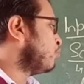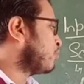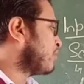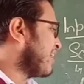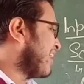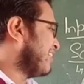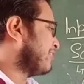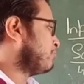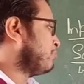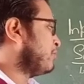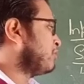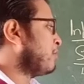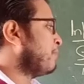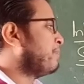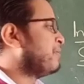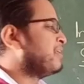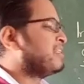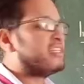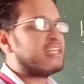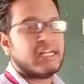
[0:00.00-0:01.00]
transfer the
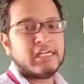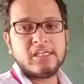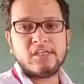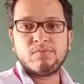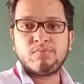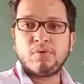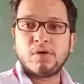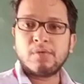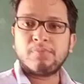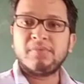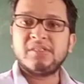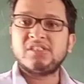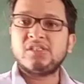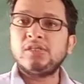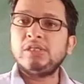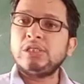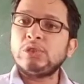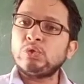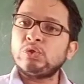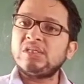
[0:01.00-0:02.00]
physical
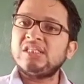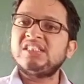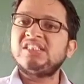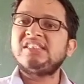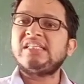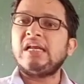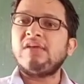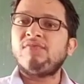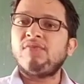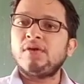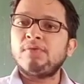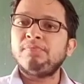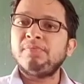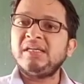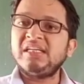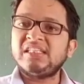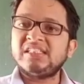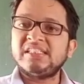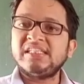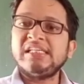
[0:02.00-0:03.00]
information into digital form
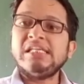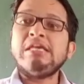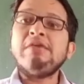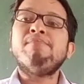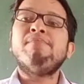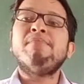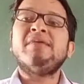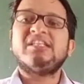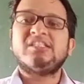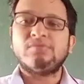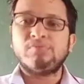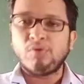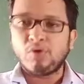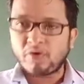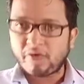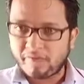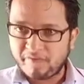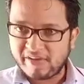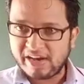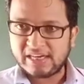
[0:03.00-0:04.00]
means image
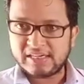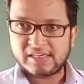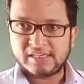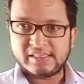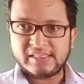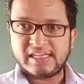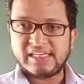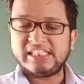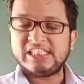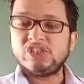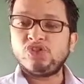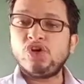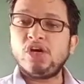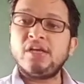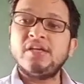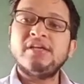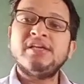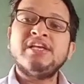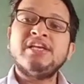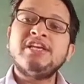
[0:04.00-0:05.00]
format. That is
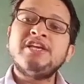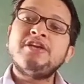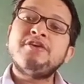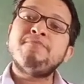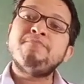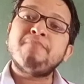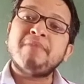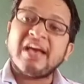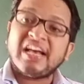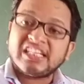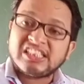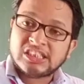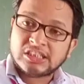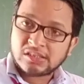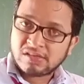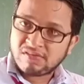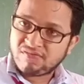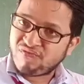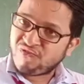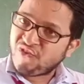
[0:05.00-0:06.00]
your image
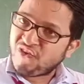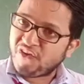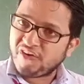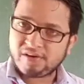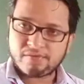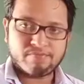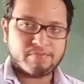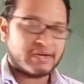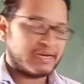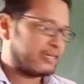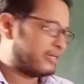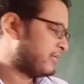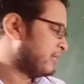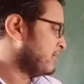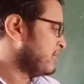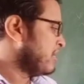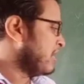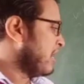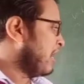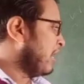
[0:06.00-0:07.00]
format.
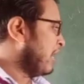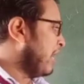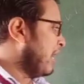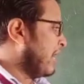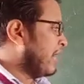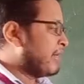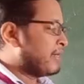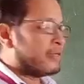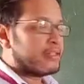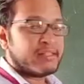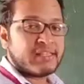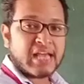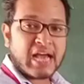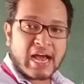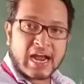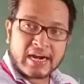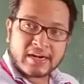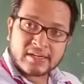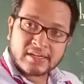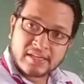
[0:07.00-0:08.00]
And
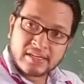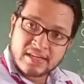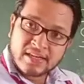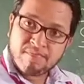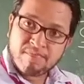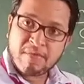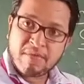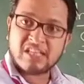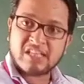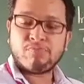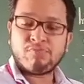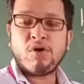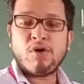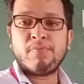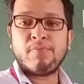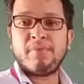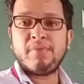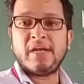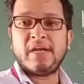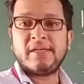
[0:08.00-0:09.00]
that image
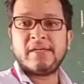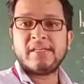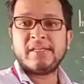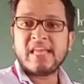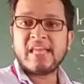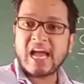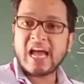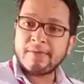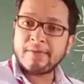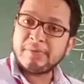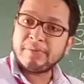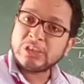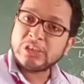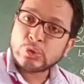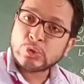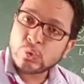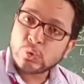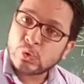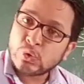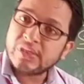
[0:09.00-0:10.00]
format can be
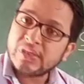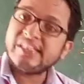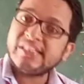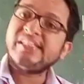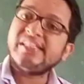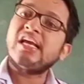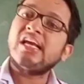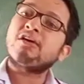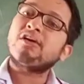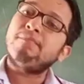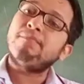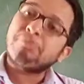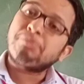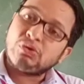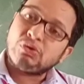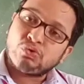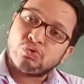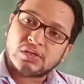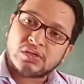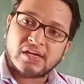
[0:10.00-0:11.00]
stored in a
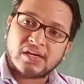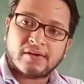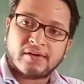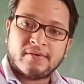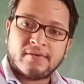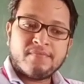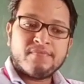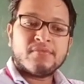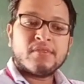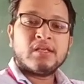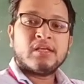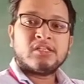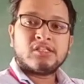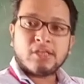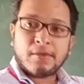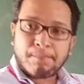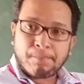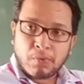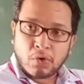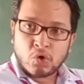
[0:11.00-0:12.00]
computer.
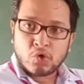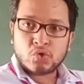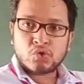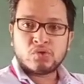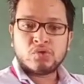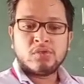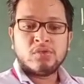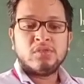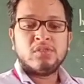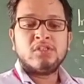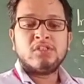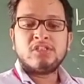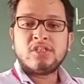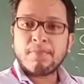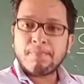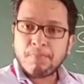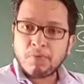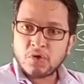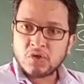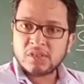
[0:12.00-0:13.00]
Suppose
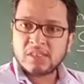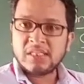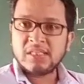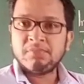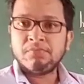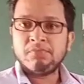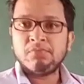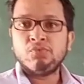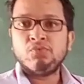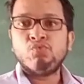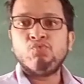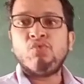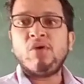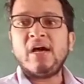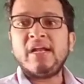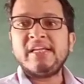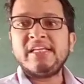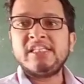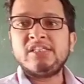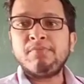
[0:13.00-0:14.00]

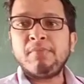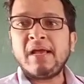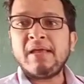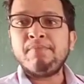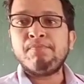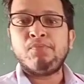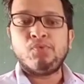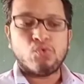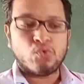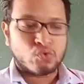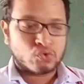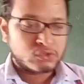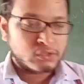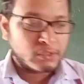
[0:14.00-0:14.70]
one is my book.